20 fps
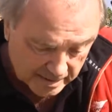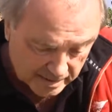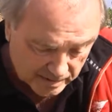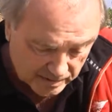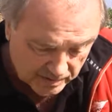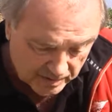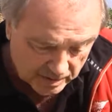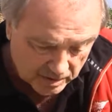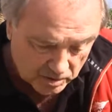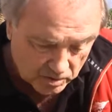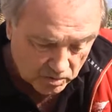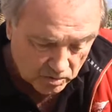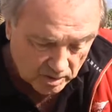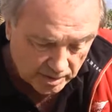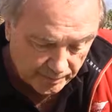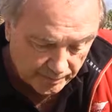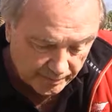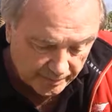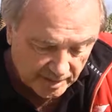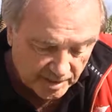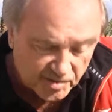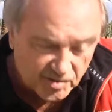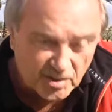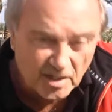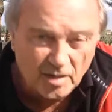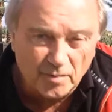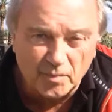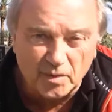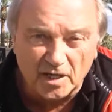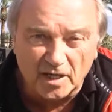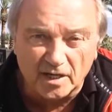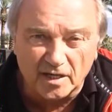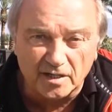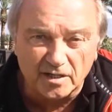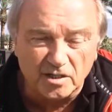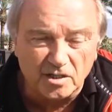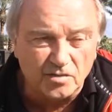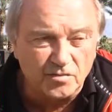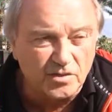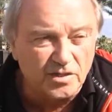So that's our
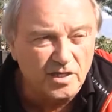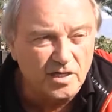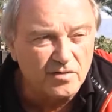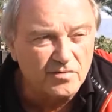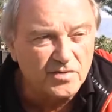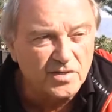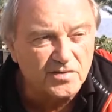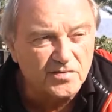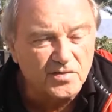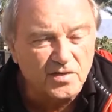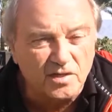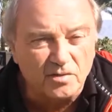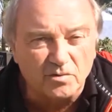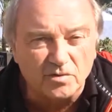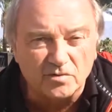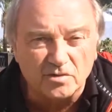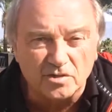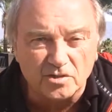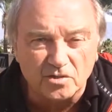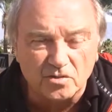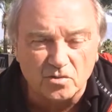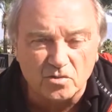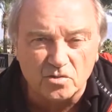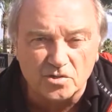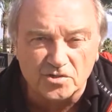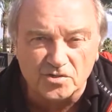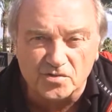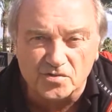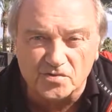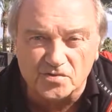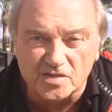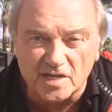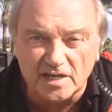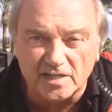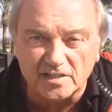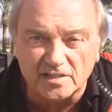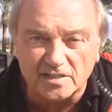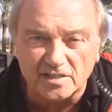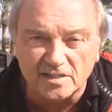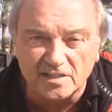plan over there. As I say, we've got a gorgeous
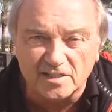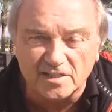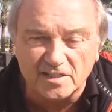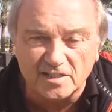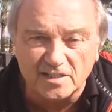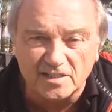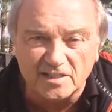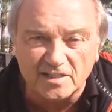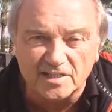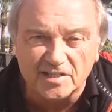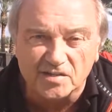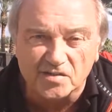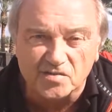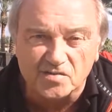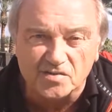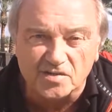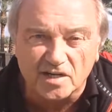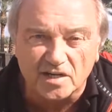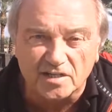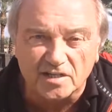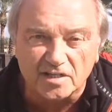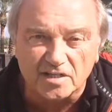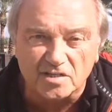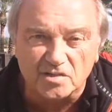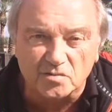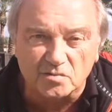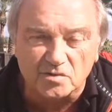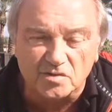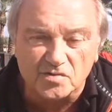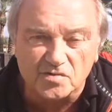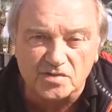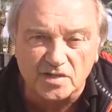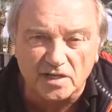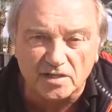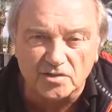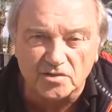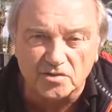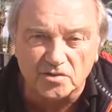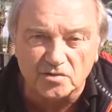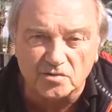sandy links site with
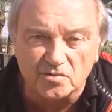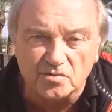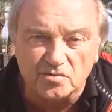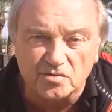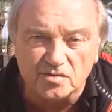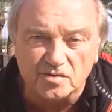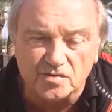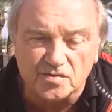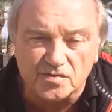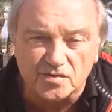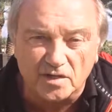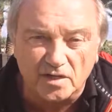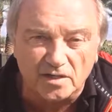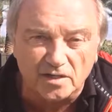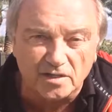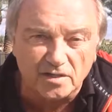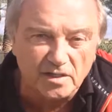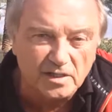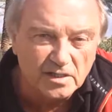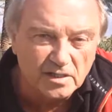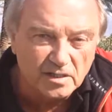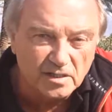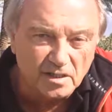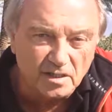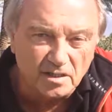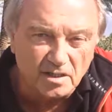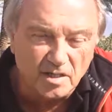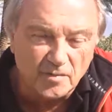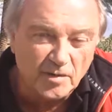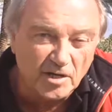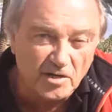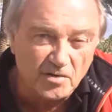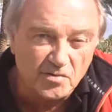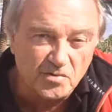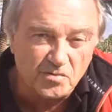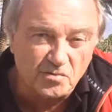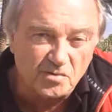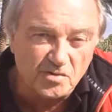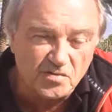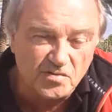sand dunes, and the
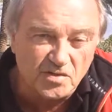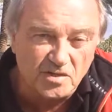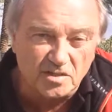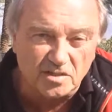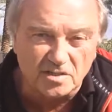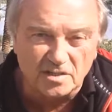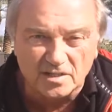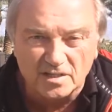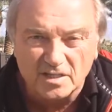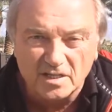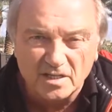clubhouse will sit